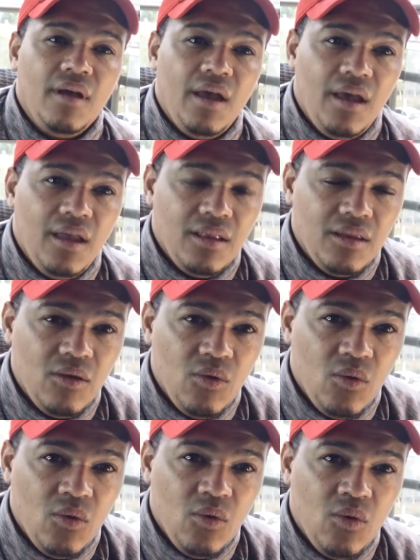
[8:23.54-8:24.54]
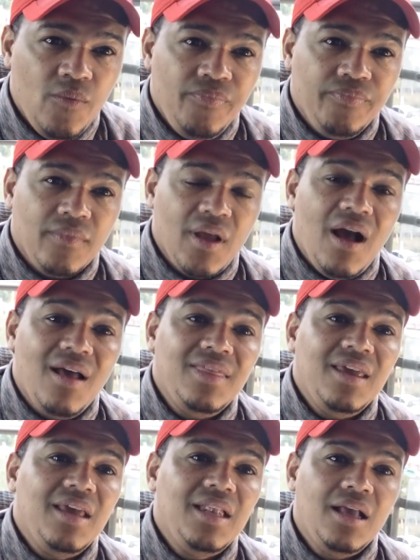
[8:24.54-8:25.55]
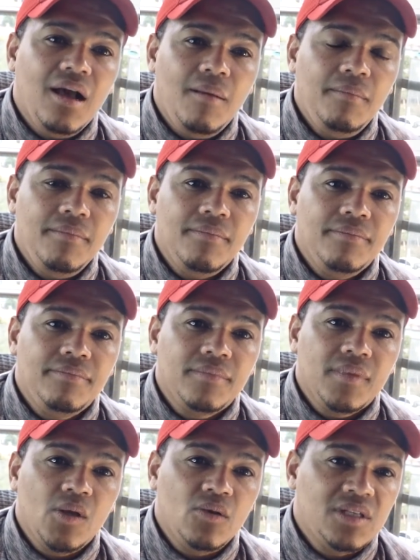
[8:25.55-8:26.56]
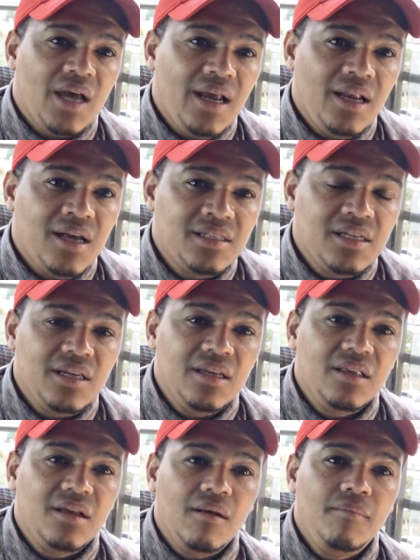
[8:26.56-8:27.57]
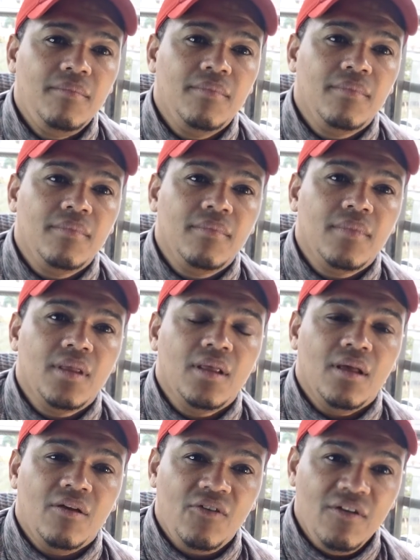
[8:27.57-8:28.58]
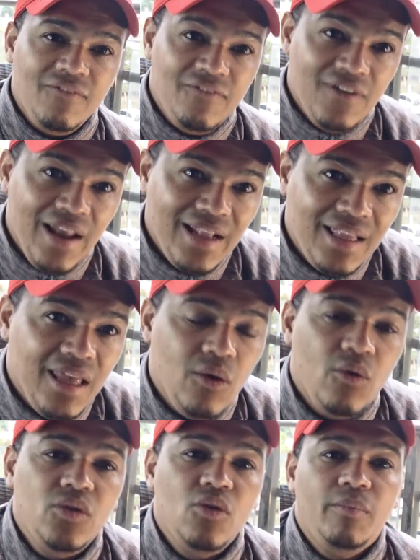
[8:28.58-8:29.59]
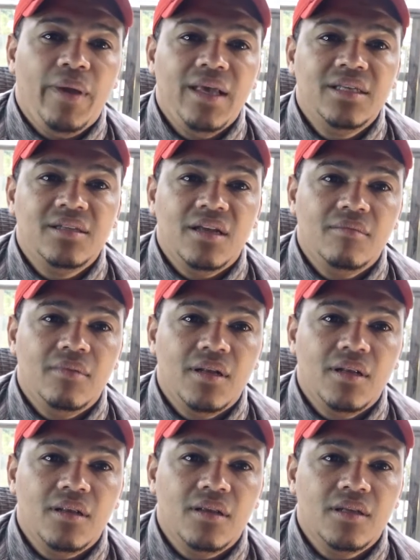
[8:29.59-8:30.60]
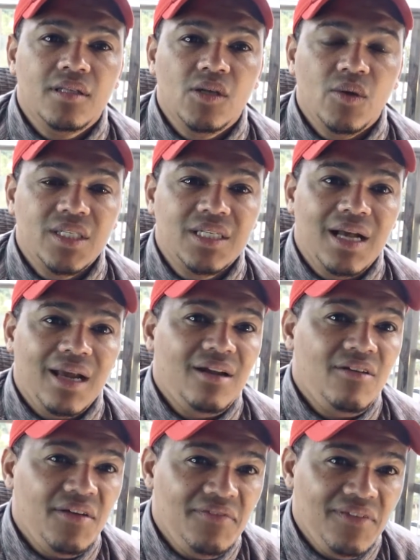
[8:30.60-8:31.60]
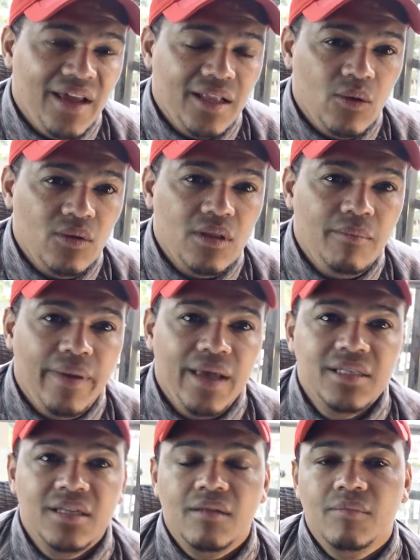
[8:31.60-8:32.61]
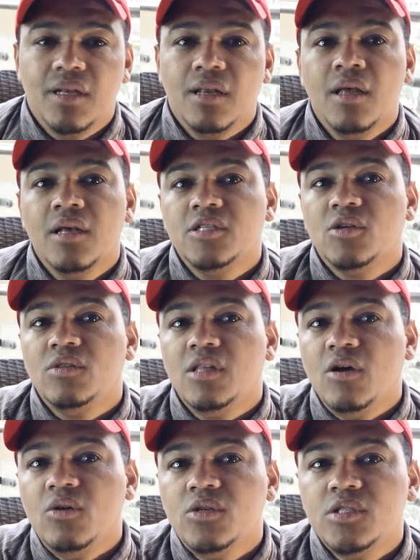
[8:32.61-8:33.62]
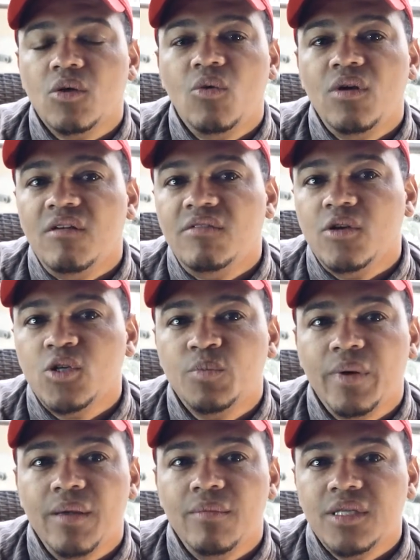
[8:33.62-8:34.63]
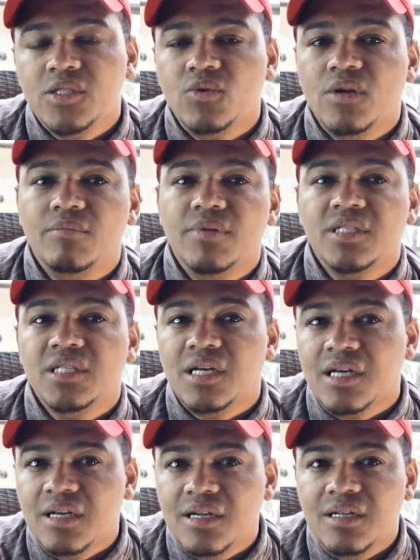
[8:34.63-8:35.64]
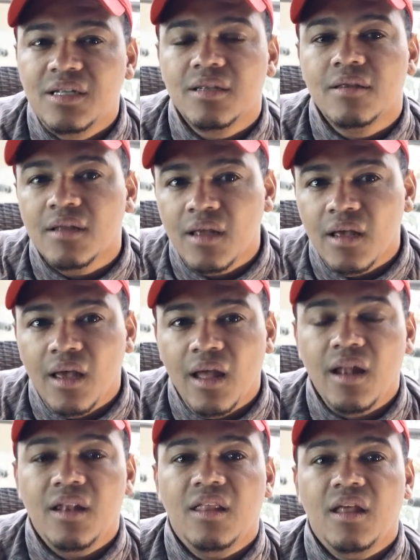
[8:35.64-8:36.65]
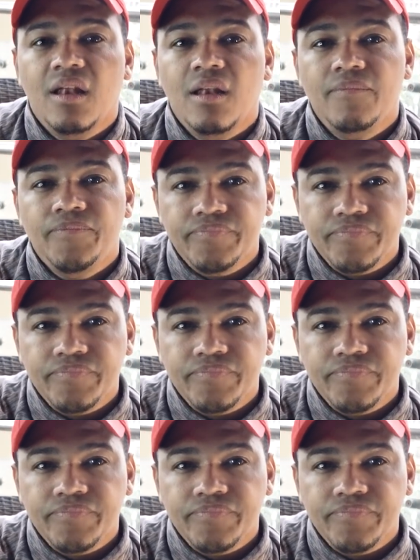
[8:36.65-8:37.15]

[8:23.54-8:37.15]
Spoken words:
and your other income, your side hustle income, reflecting on your bank statement. So it's gotta reflect on the bank statement. So all of those payments will be circled, and then